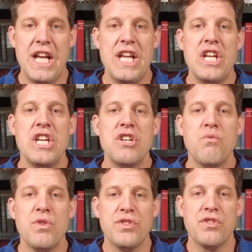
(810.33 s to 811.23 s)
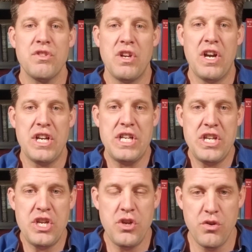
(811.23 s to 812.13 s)
it was a
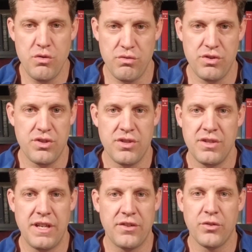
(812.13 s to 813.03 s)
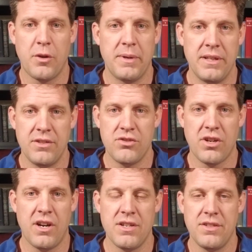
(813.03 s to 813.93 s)
huge exorbitant
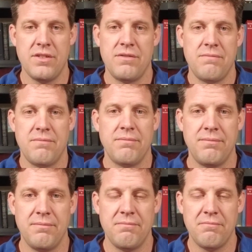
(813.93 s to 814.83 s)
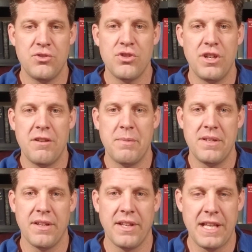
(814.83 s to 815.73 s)
charge that shouldn't have been
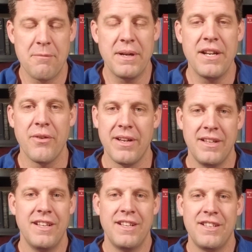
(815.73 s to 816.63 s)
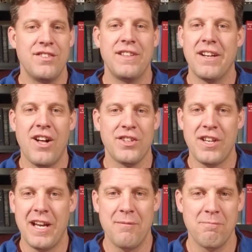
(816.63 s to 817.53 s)
done like that. But anyway, you see that all the
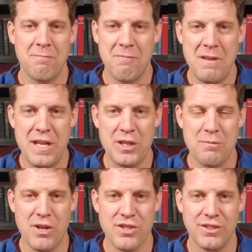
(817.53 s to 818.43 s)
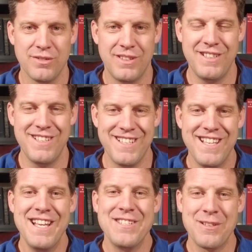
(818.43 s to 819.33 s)
time in commercial,
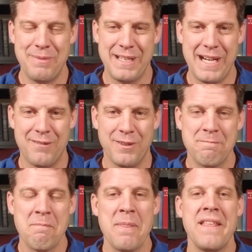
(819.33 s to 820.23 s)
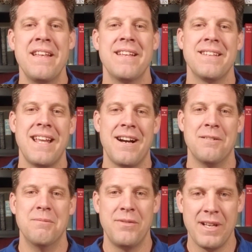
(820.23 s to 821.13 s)
so be careful. Now,
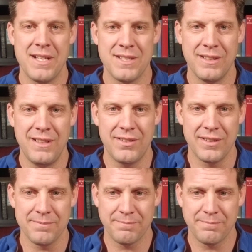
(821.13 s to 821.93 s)
moving on to leasing,